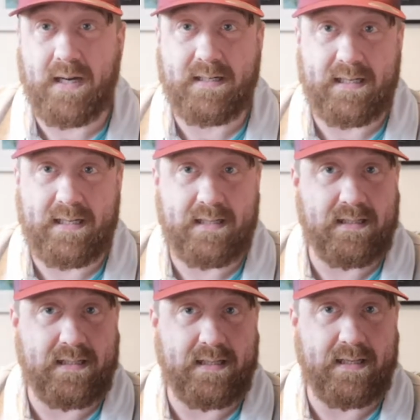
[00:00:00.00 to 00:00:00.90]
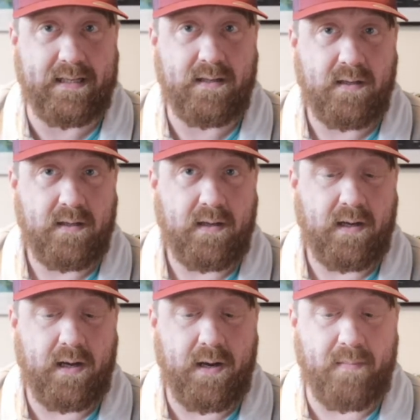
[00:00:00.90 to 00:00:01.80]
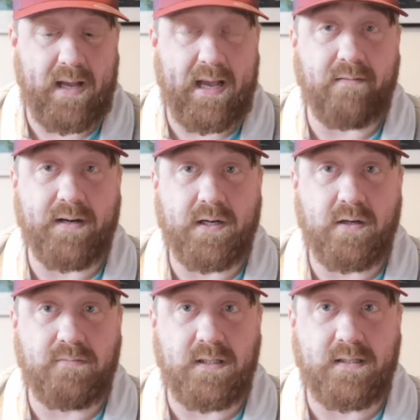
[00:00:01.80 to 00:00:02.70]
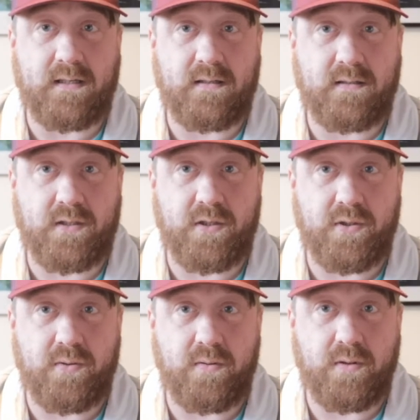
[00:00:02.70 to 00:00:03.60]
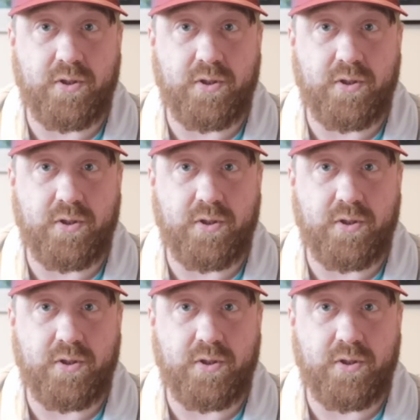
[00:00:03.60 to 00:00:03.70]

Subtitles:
pad in the airing cupboard to